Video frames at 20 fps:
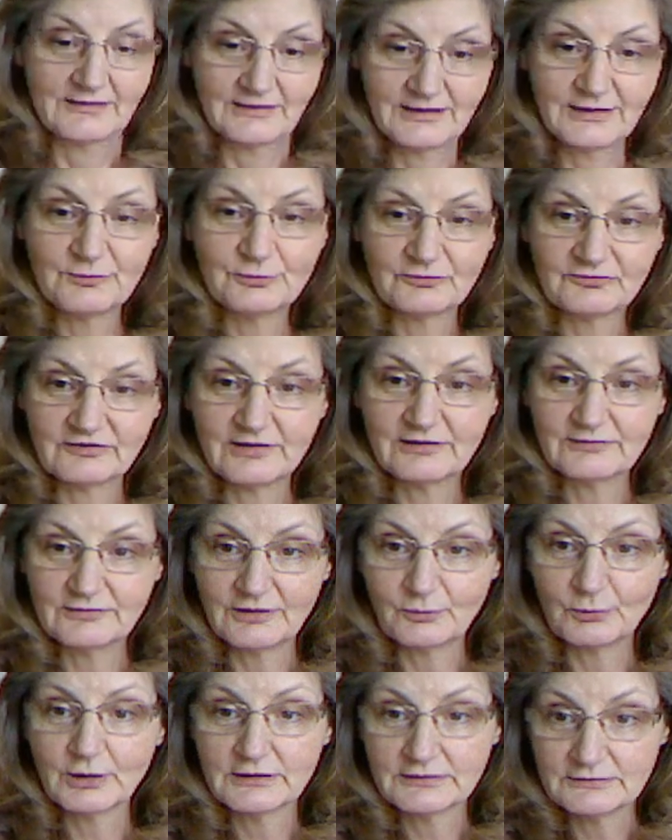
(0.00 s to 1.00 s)
He was the
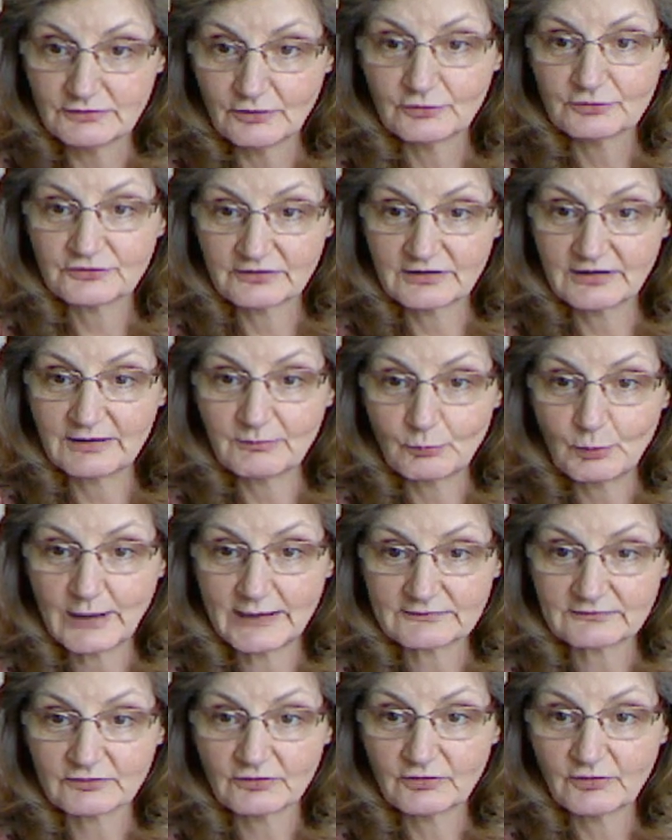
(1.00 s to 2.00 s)
only one not to get
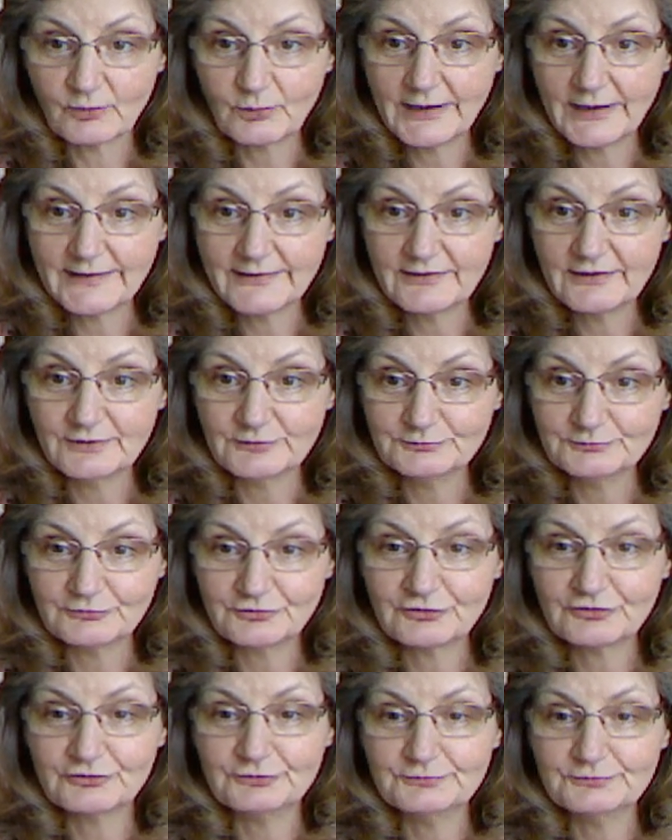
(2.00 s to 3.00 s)
wet on the way home,
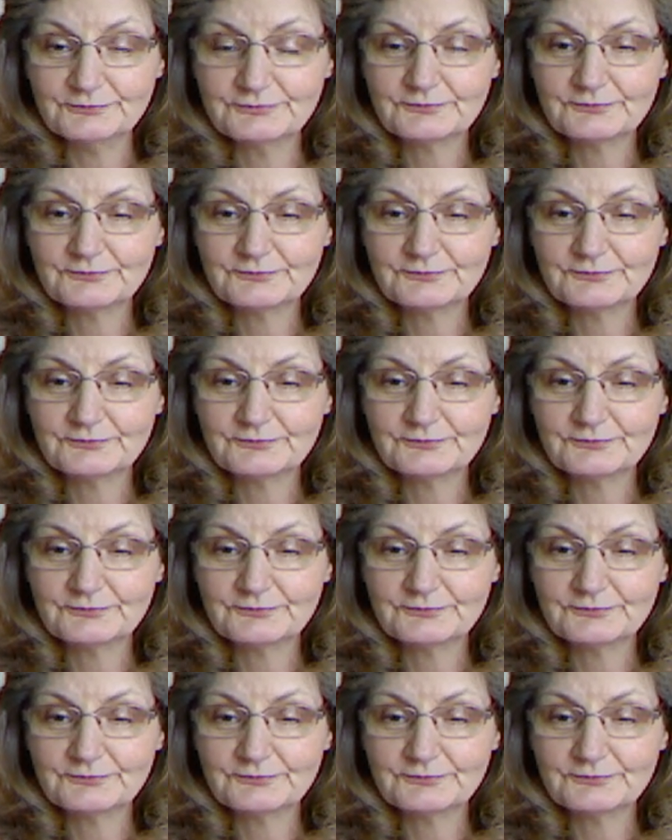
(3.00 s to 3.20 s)
too.